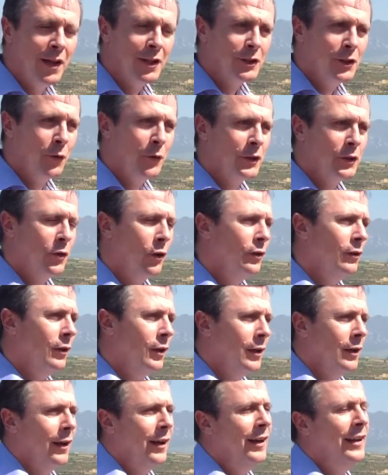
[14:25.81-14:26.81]
So it's called
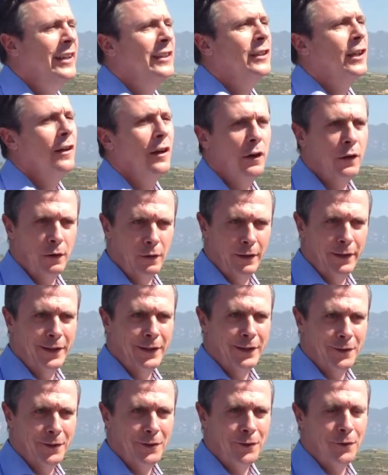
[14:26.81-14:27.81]
little early
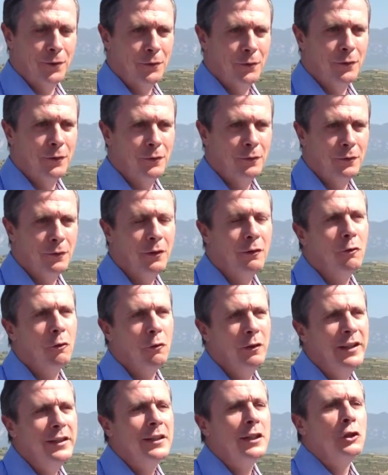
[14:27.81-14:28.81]

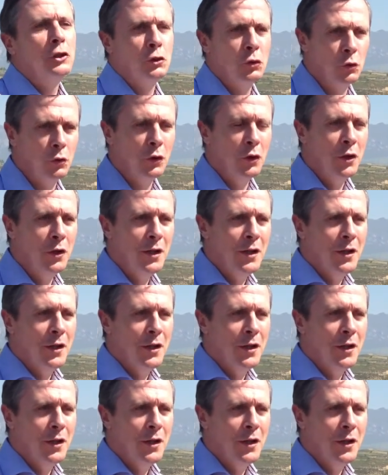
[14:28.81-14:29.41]
or little soon.